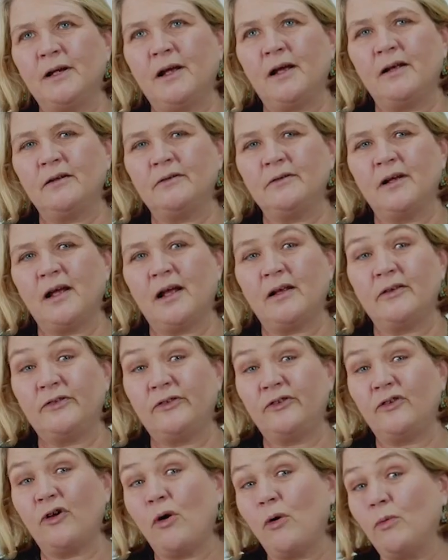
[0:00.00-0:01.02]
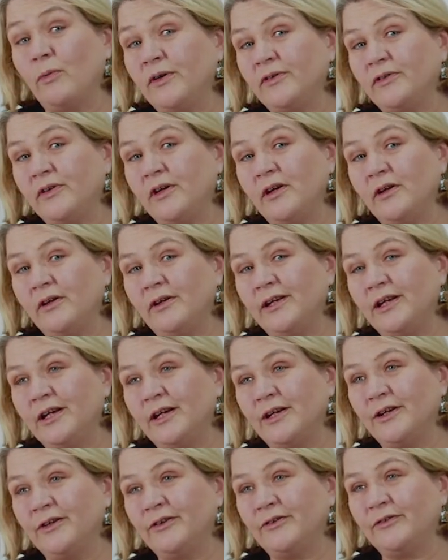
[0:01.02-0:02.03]
I'll start with the early
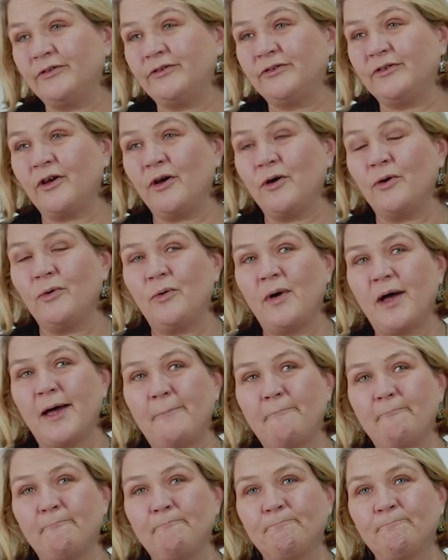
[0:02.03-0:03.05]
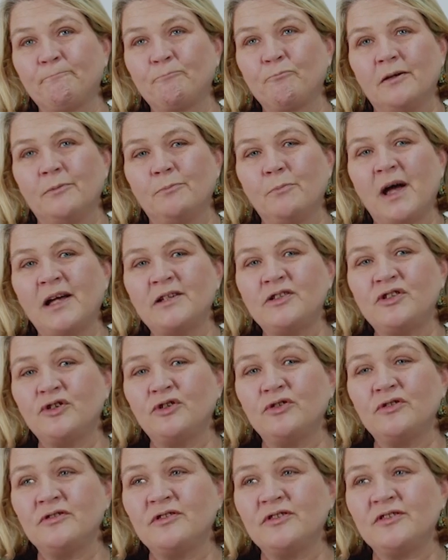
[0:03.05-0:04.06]
years. So my
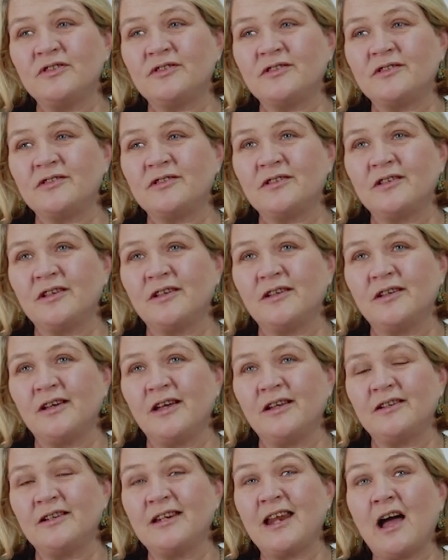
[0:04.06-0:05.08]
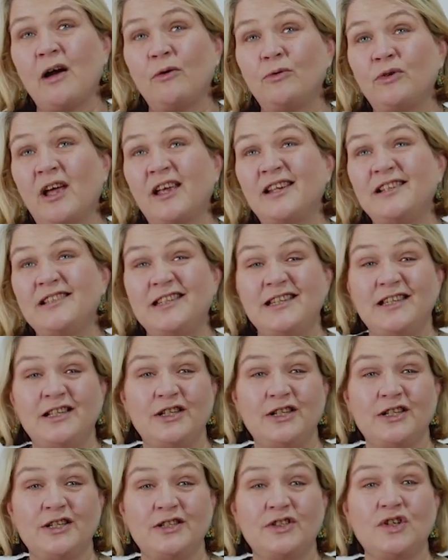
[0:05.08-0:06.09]
son's now 19
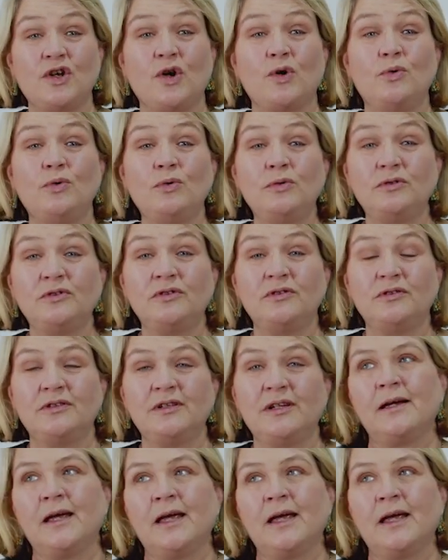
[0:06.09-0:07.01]
years old.